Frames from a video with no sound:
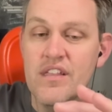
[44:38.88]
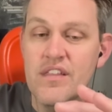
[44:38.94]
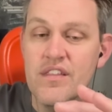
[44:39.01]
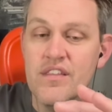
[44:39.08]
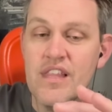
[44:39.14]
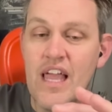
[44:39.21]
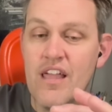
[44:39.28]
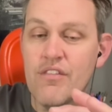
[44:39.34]

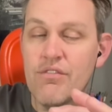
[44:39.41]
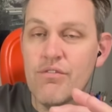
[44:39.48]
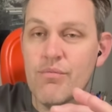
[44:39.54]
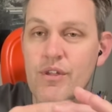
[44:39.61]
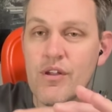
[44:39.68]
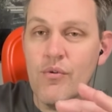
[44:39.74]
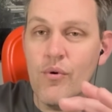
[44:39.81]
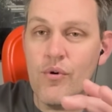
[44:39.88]
that
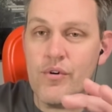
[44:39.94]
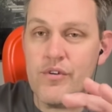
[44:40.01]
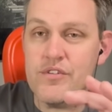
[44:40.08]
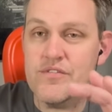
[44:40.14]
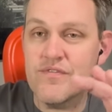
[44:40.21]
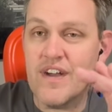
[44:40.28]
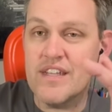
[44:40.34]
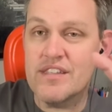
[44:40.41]
three quarters
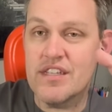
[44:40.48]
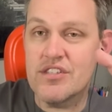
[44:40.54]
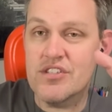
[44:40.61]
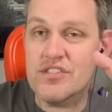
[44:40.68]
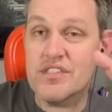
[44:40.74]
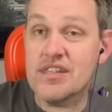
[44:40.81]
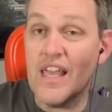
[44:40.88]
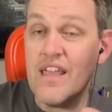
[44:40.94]
finally
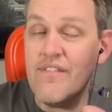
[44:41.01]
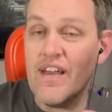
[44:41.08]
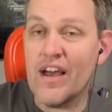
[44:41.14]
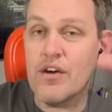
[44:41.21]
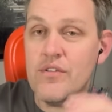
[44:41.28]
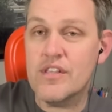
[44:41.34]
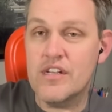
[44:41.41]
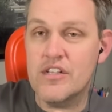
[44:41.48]
just gave
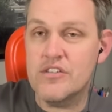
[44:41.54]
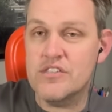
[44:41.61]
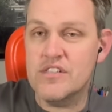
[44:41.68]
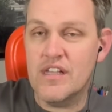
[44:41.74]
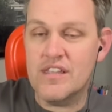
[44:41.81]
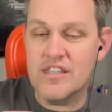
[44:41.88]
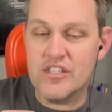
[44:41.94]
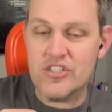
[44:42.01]
out and it
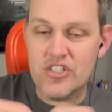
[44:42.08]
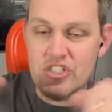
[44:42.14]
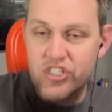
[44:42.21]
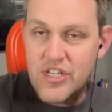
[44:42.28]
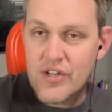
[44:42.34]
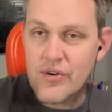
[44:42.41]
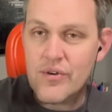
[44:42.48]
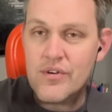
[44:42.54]
suddenly
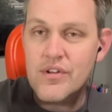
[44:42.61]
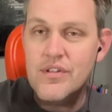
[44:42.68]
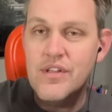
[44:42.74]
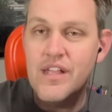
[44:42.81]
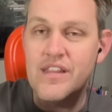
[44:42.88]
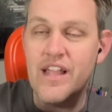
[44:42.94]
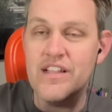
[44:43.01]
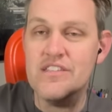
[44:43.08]
sheared.
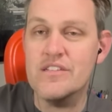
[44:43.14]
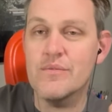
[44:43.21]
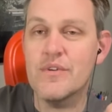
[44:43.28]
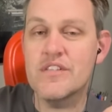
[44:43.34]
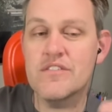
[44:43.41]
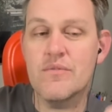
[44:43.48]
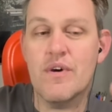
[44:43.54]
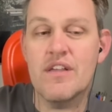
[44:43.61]
And that's the
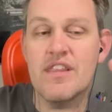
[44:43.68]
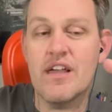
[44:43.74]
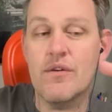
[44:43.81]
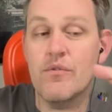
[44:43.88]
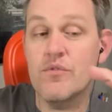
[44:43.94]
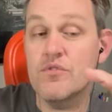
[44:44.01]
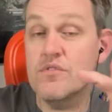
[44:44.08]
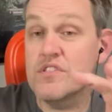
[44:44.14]
reason why that
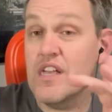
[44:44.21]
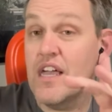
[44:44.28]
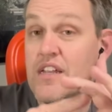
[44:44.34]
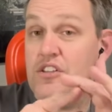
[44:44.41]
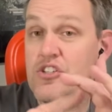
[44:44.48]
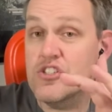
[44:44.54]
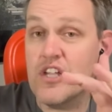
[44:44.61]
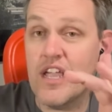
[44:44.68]
side
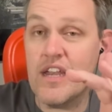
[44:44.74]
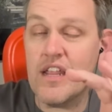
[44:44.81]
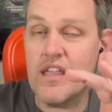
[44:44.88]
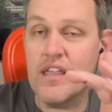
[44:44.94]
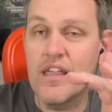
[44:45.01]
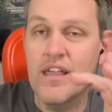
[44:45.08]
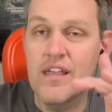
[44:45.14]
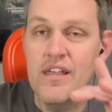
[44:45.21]
is shiny.
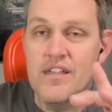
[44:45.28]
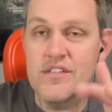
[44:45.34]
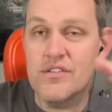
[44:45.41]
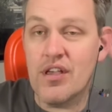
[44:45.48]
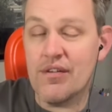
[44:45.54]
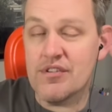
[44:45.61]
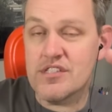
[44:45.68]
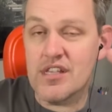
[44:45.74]
So
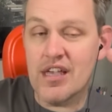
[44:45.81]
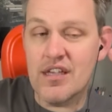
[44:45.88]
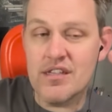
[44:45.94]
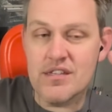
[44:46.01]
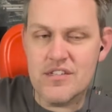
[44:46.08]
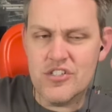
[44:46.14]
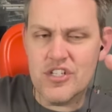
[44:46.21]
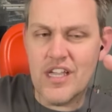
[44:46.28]
you have a side
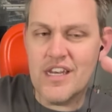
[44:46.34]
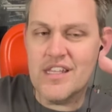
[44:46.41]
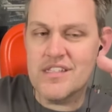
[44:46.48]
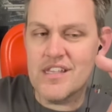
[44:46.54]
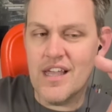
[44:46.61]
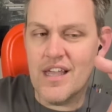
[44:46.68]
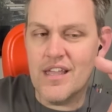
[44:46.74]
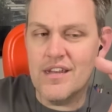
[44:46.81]
shiny
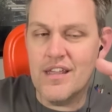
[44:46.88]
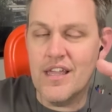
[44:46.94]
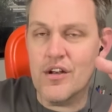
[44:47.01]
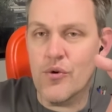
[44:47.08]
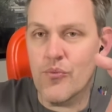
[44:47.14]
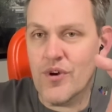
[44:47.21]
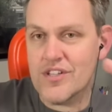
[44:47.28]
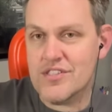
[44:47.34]
side and a
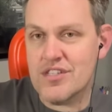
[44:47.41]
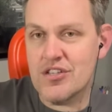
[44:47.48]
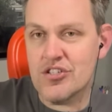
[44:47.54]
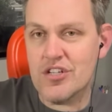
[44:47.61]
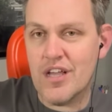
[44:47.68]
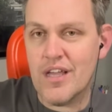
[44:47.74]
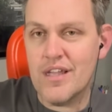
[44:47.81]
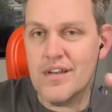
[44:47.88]
rusty
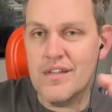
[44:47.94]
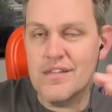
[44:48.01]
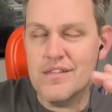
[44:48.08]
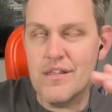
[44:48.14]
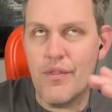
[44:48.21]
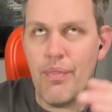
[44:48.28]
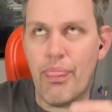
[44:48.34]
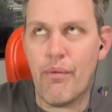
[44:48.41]
side.
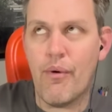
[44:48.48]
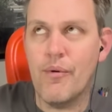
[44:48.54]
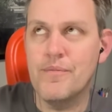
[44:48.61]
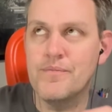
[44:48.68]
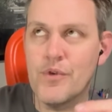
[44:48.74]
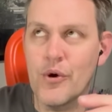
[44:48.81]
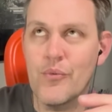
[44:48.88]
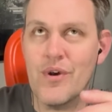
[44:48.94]

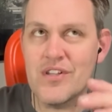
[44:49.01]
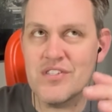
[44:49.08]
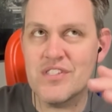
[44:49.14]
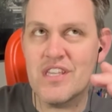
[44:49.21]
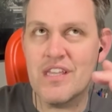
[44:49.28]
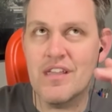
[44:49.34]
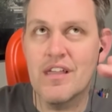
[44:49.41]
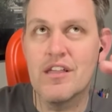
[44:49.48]

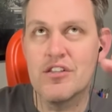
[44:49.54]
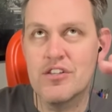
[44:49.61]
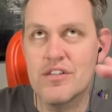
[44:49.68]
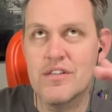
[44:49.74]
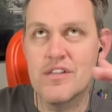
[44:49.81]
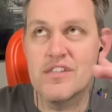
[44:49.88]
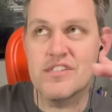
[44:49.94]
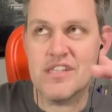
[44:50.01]
Rusty
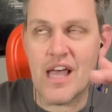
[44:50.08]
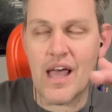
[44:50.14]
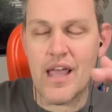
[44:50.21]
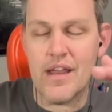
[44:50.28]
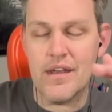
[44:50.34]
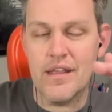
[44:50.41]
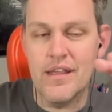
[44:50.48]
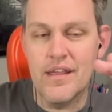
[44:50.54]

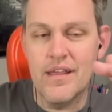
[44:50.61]
side